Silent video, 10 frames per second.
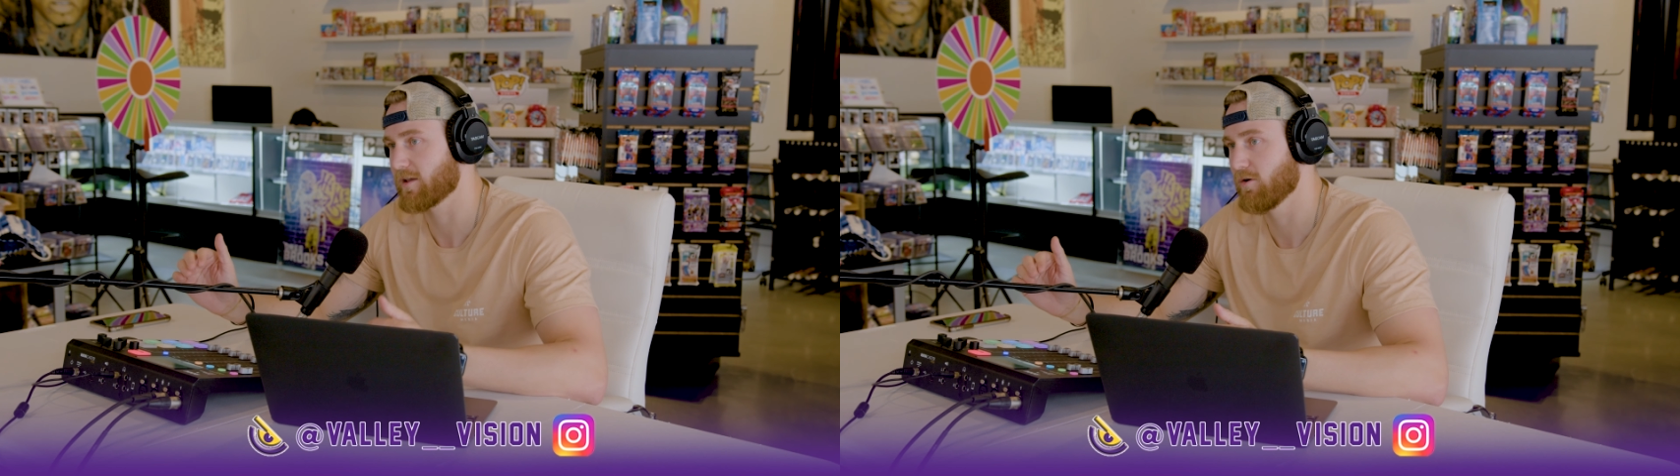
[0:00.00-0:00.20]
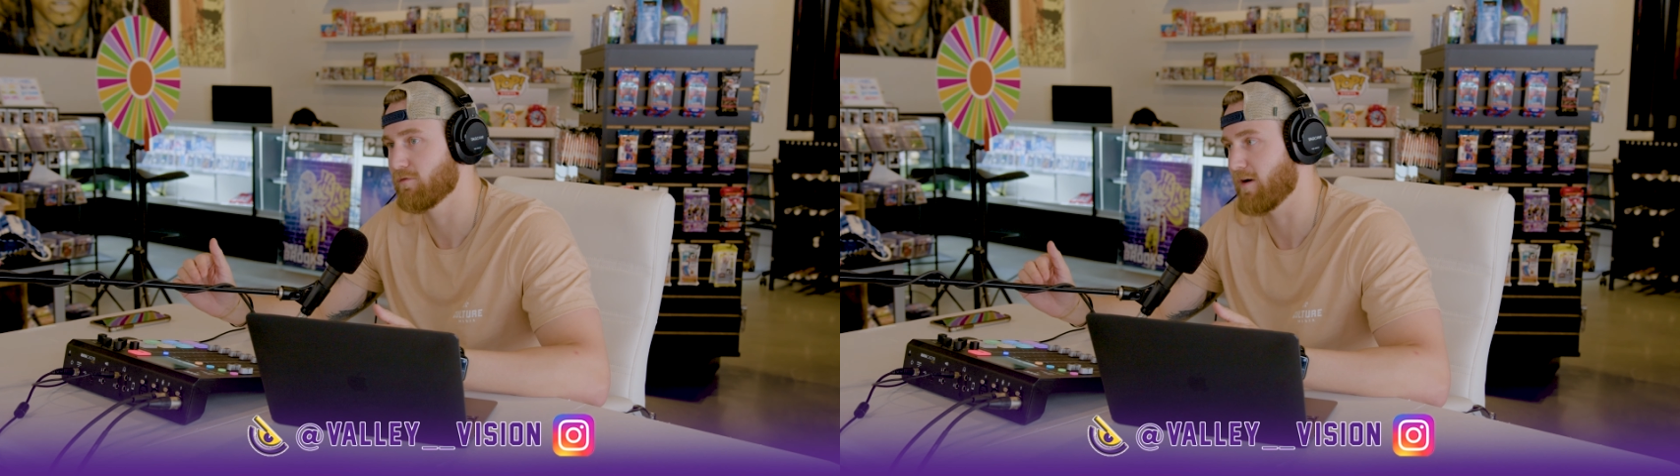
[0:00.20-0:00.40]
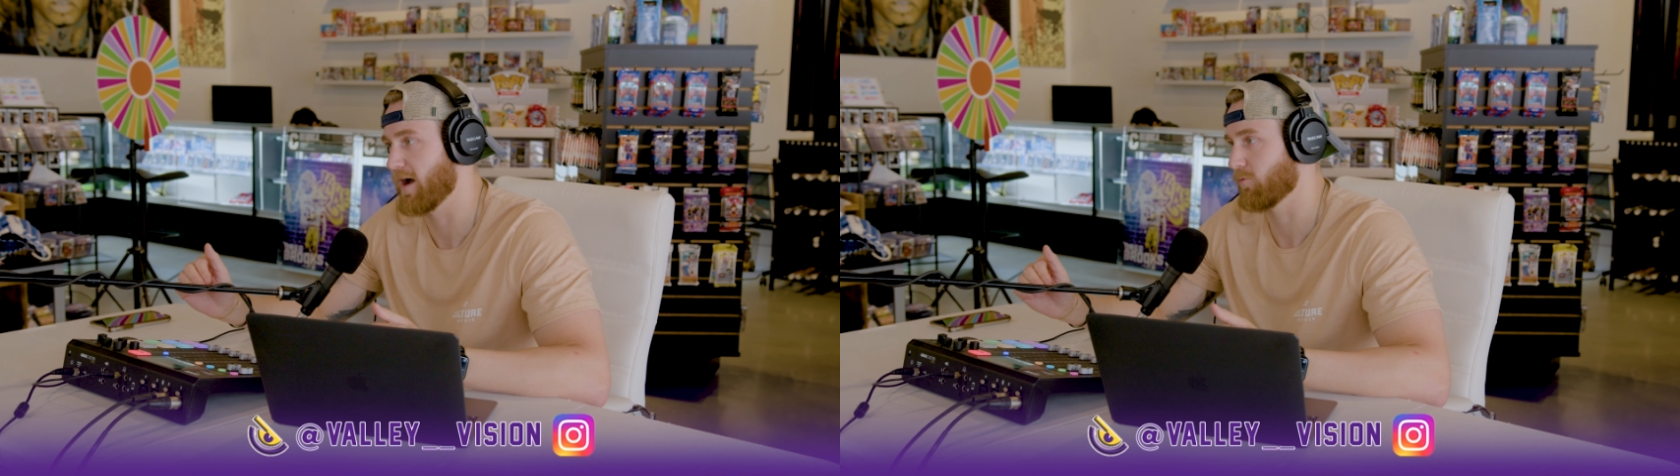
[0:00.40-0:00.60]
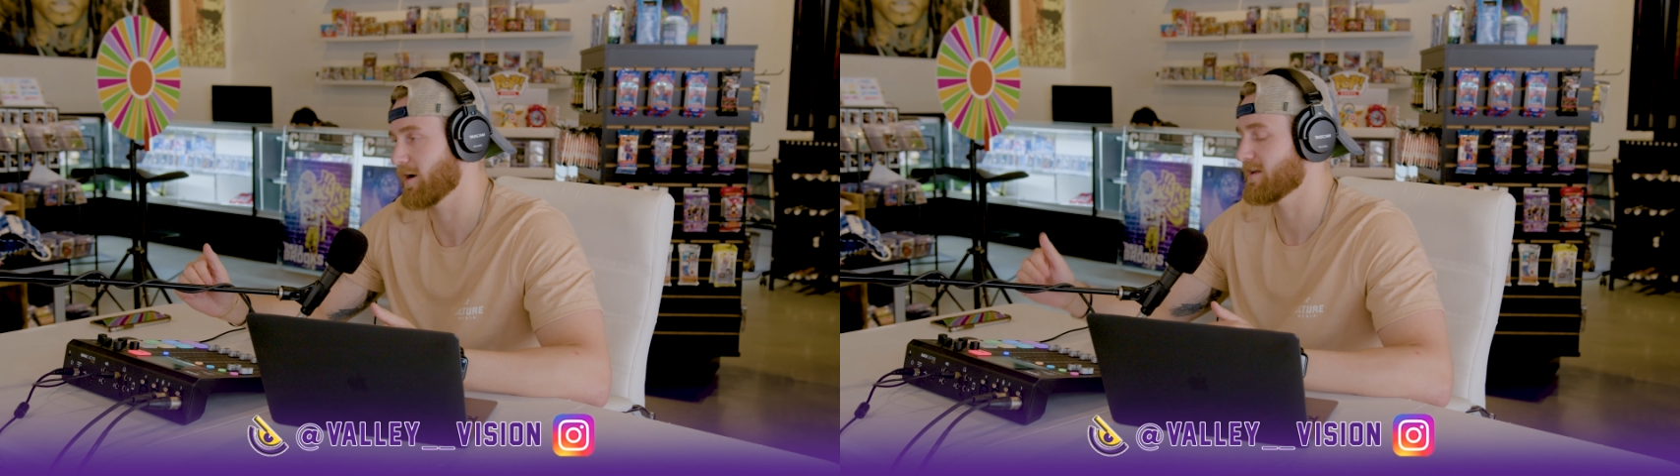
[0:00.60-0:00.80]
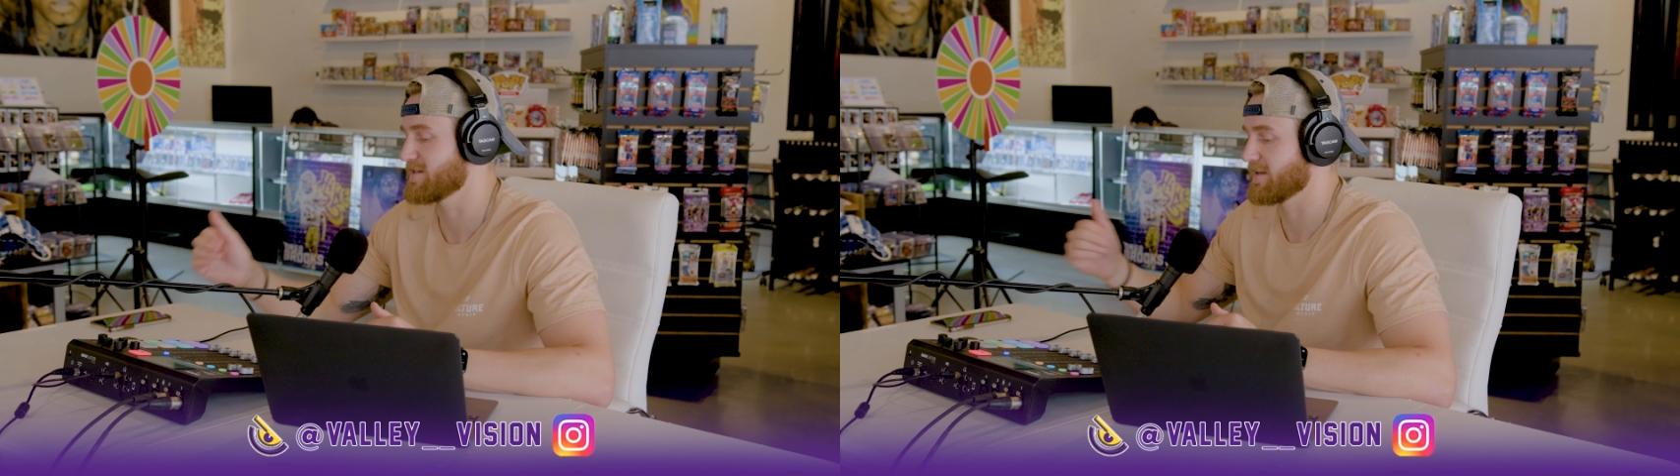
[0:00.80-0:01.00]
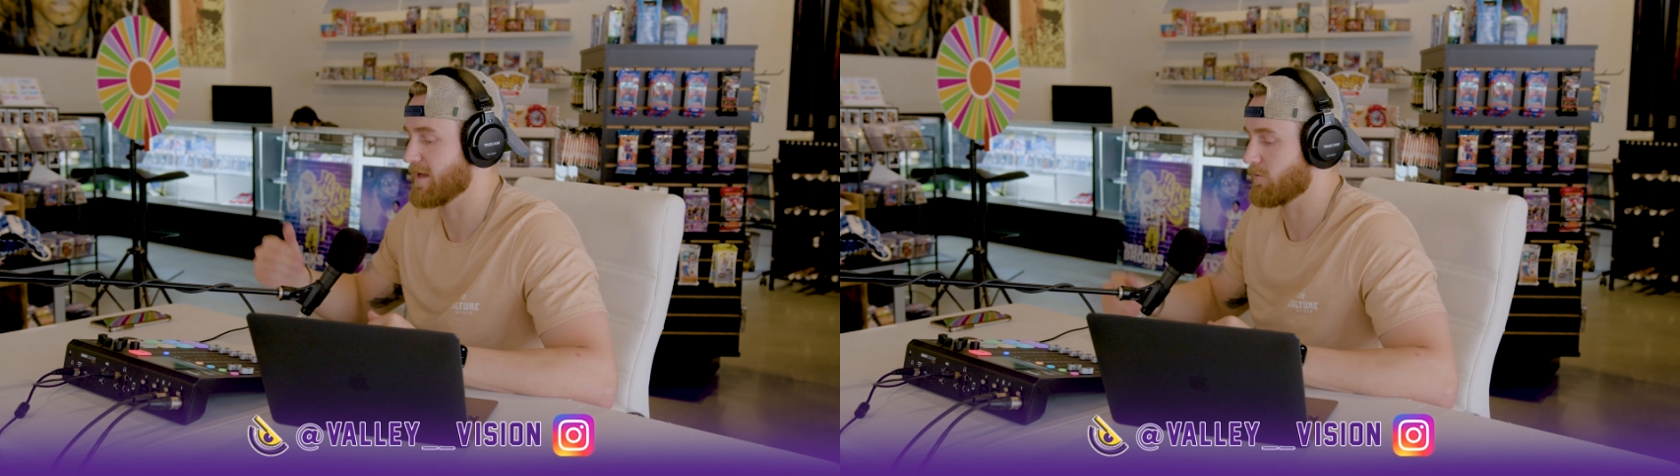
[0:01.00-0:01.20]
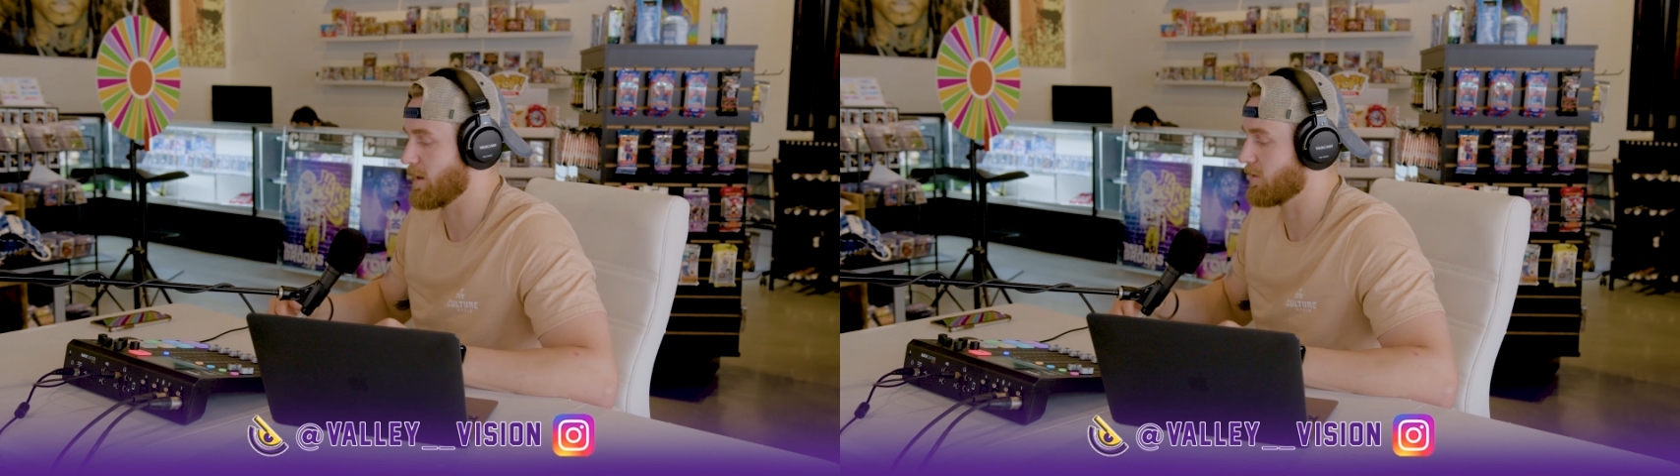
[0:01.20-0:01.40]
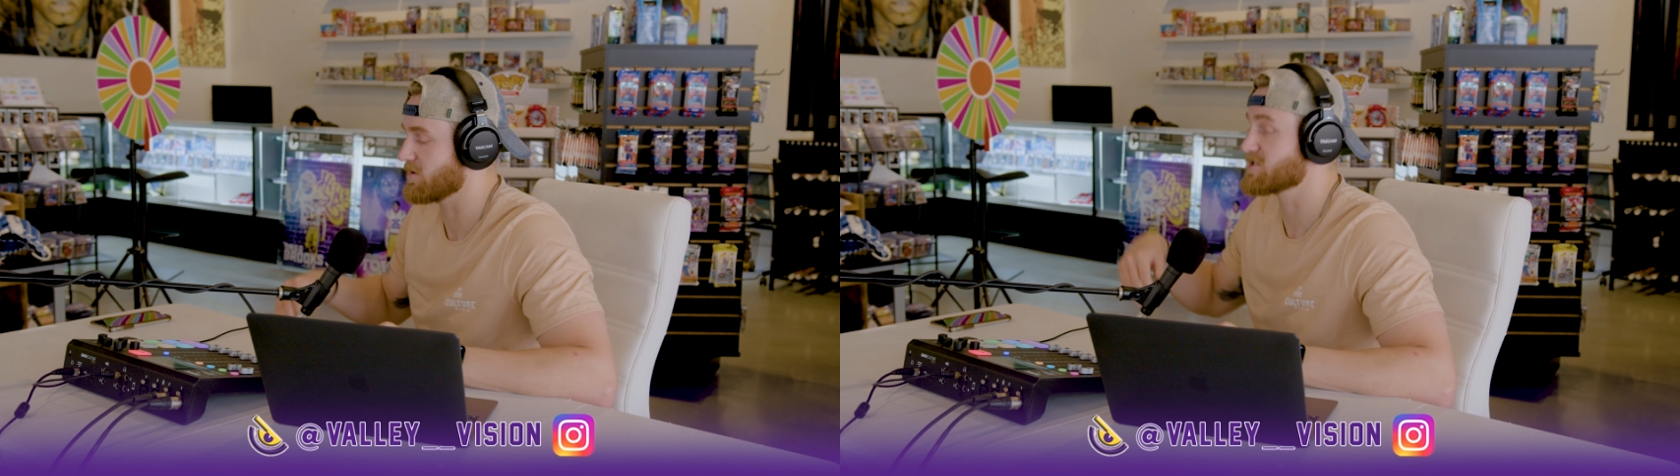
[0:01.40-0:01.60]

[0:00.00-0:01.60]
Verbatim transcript: go fine? Why not take that route?